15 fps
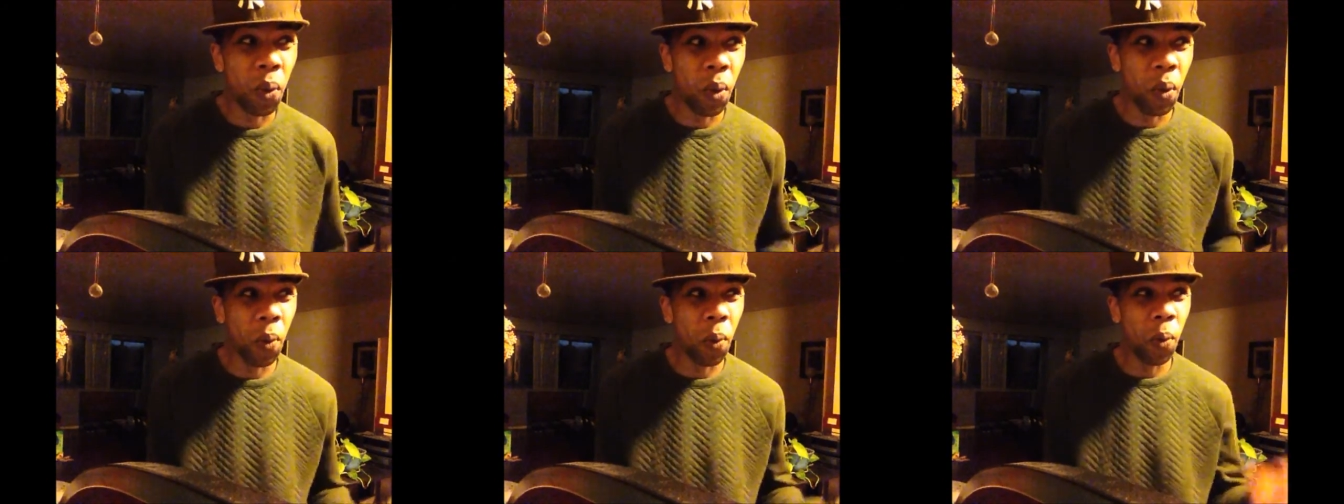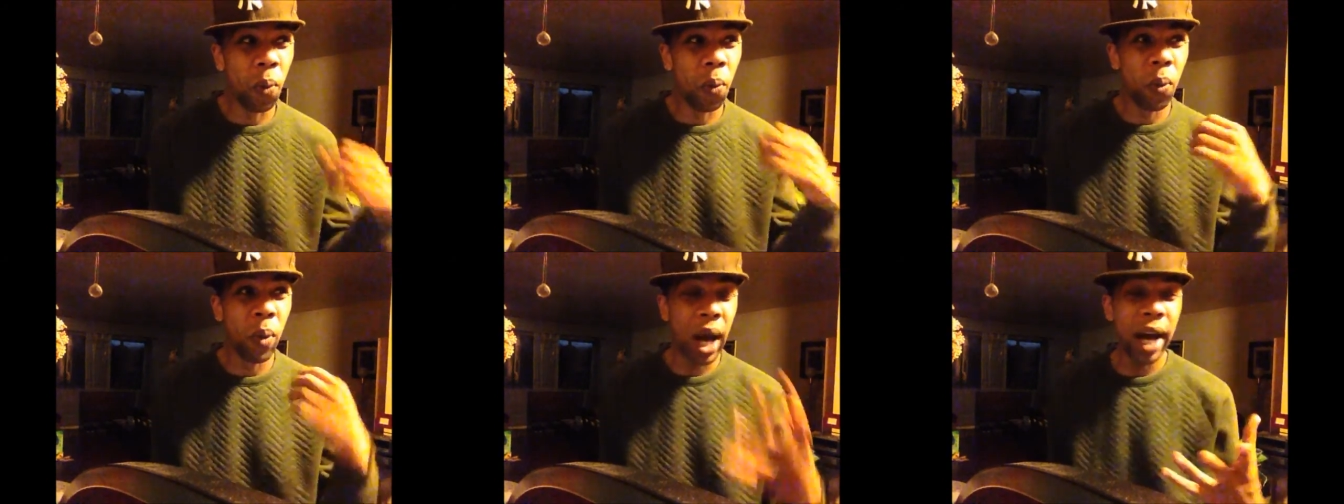
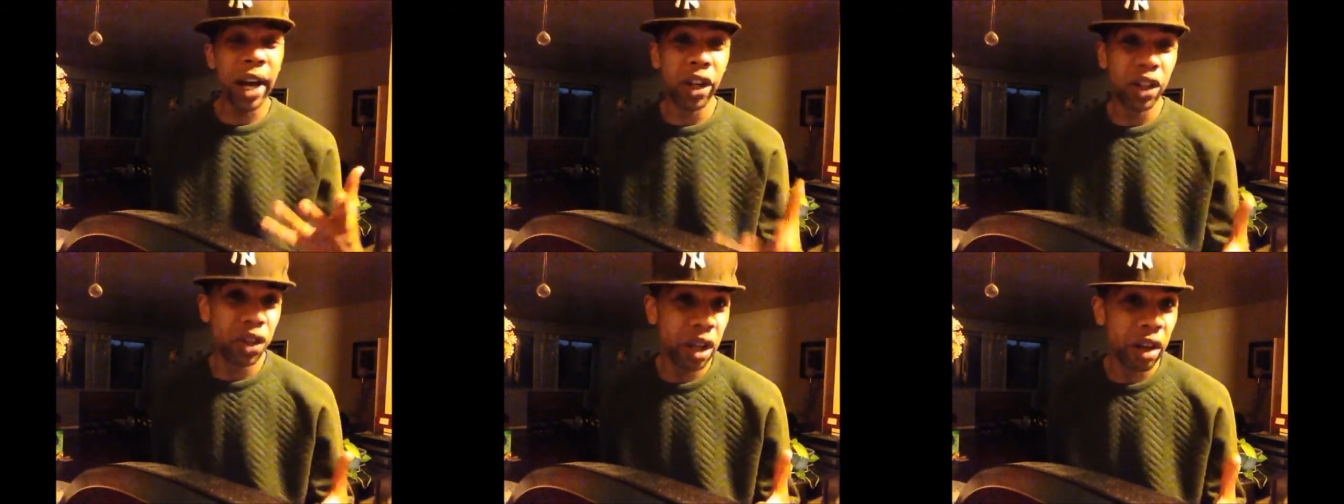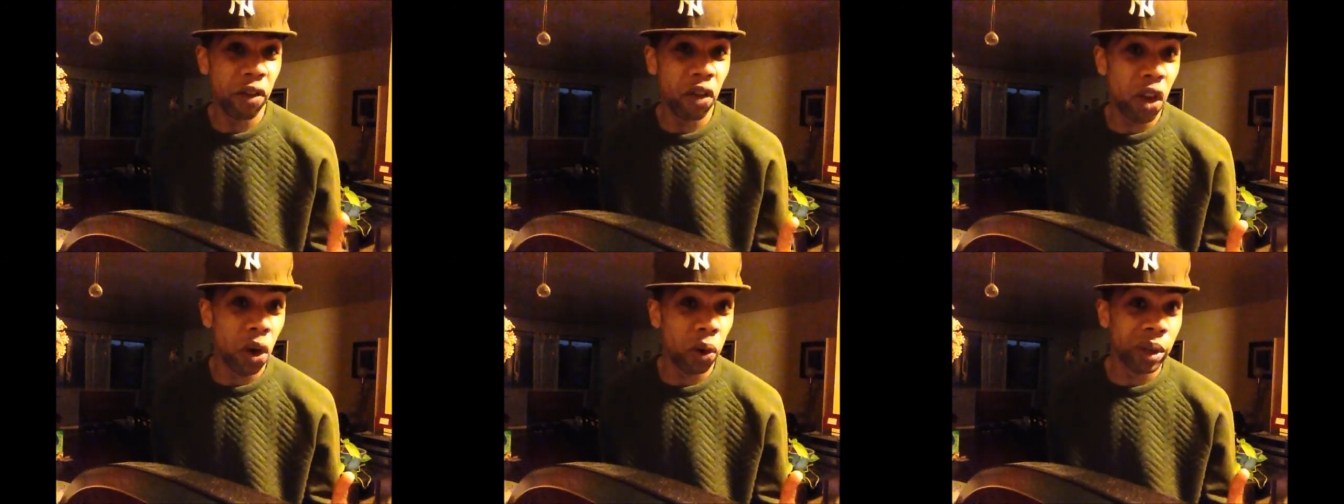why are you
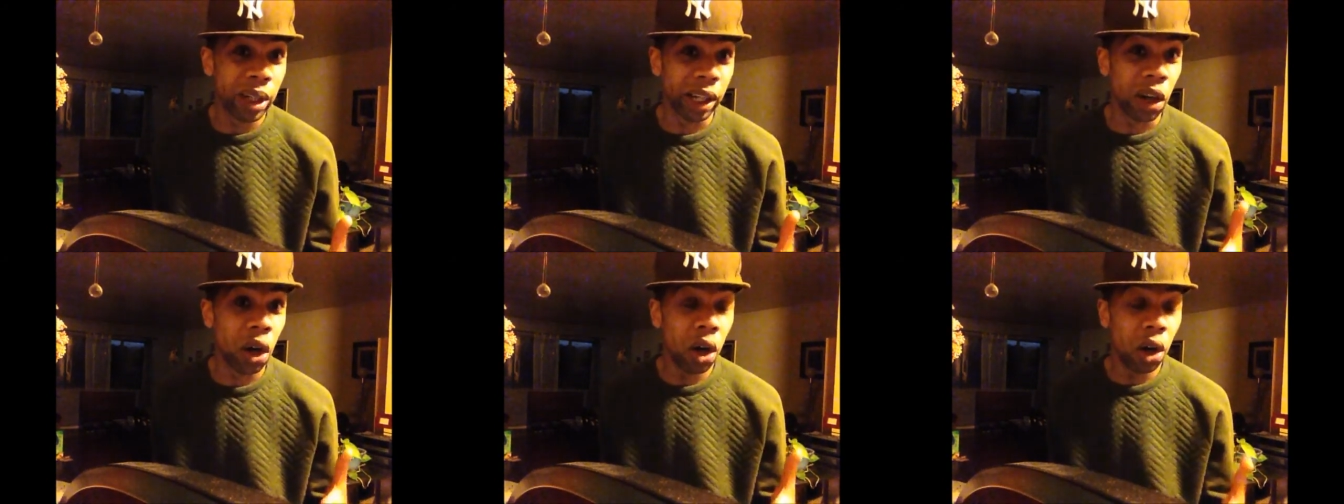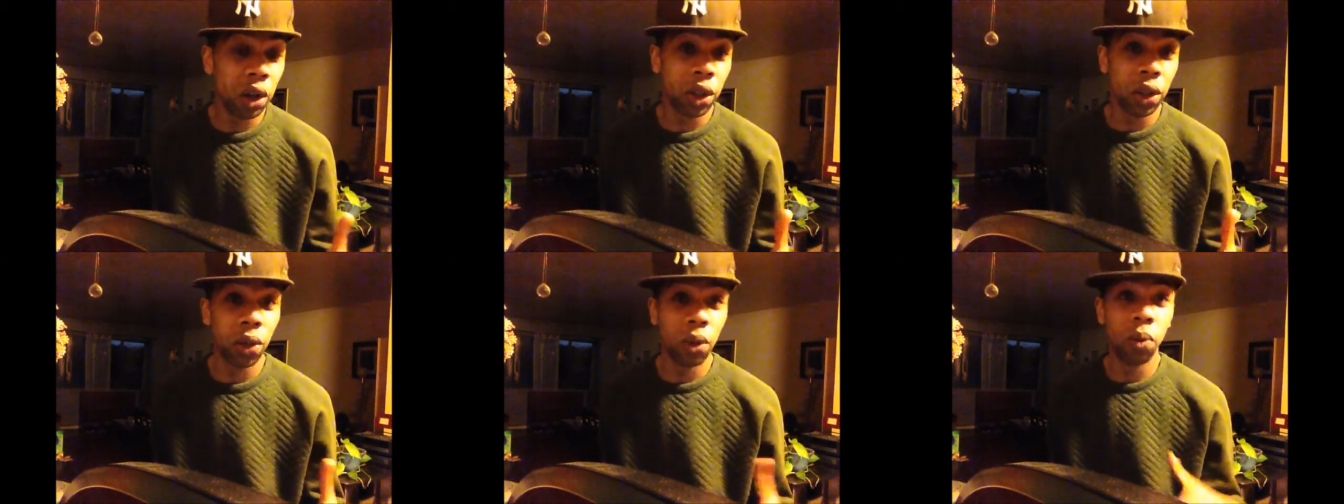never there when I
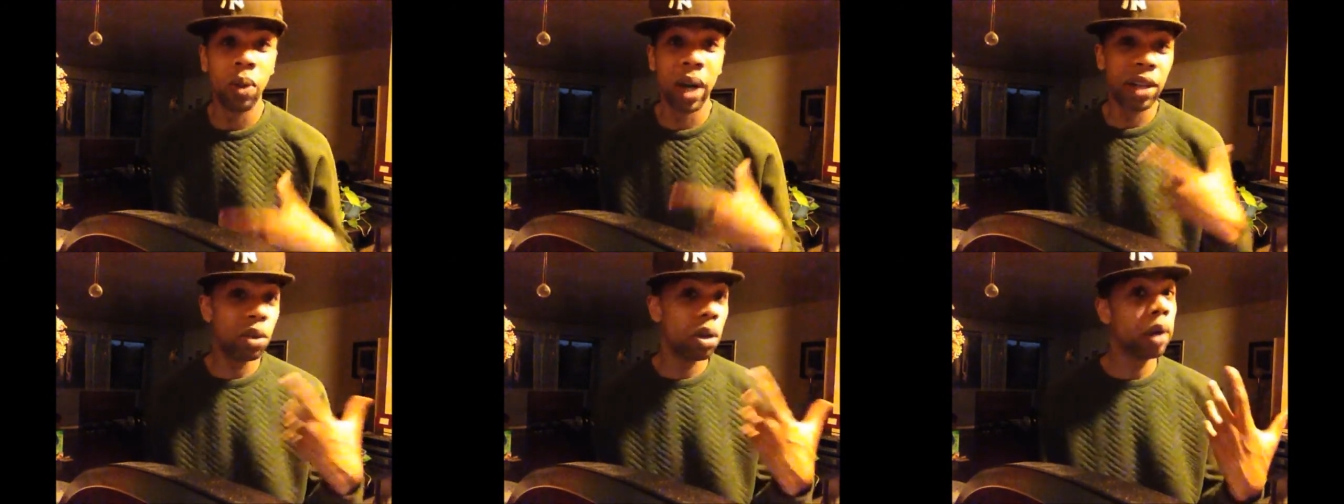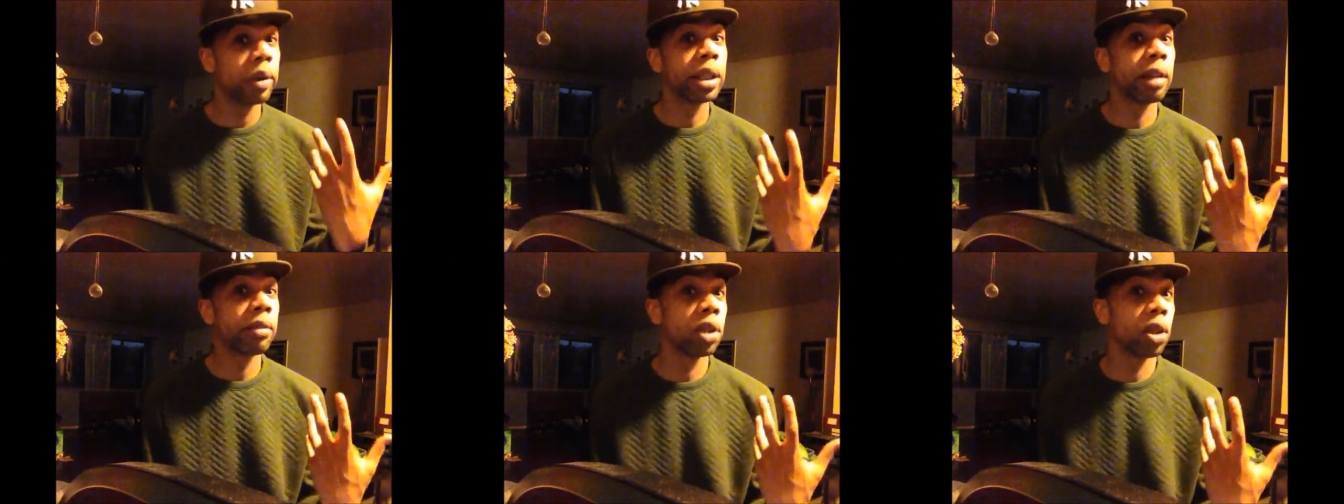call you? Why do you
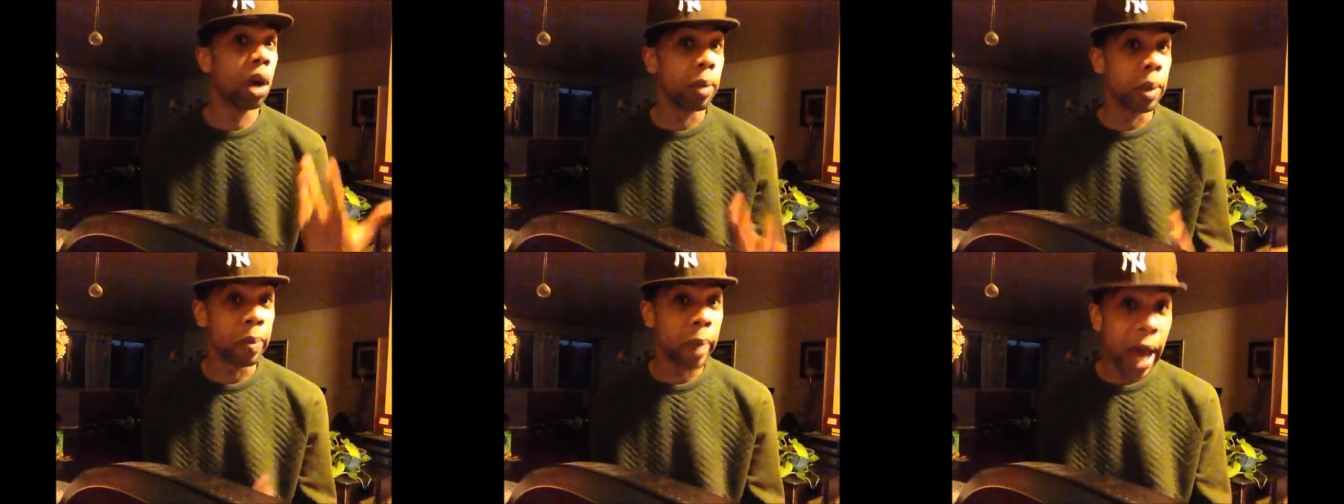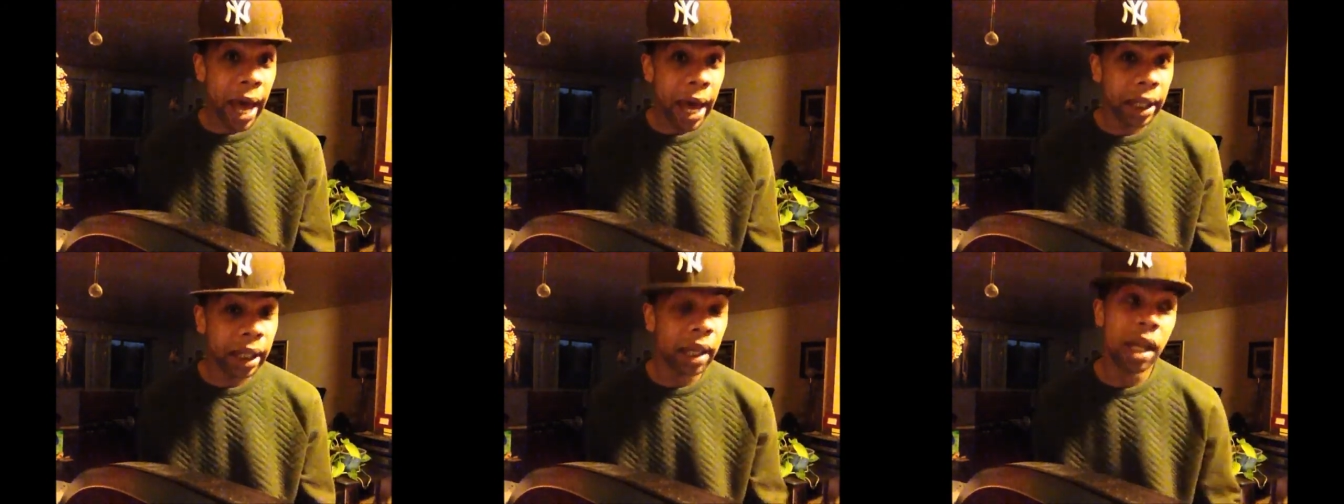always have to call me
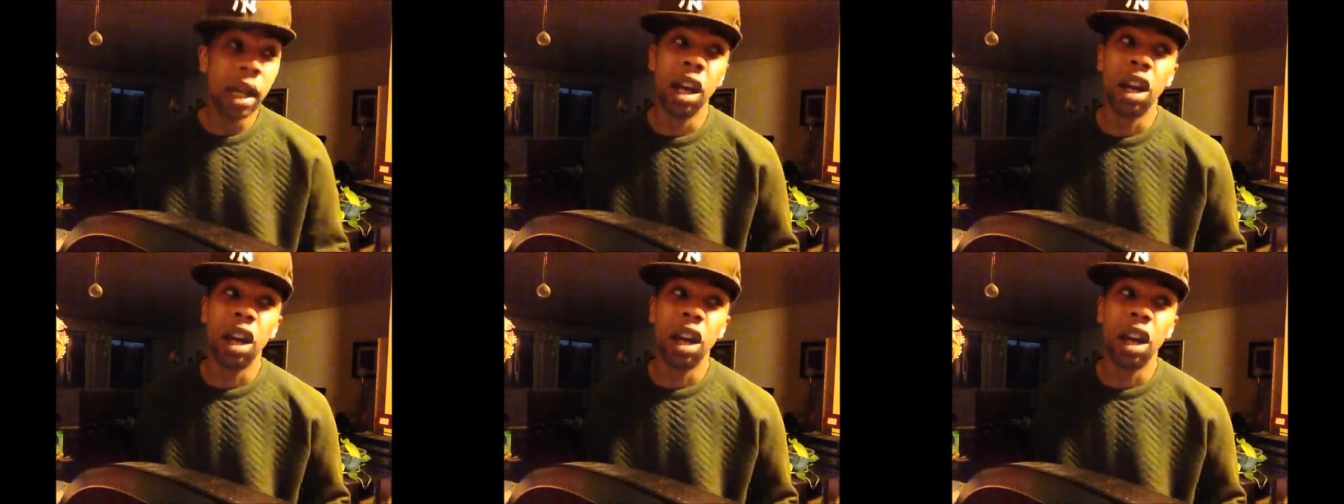back?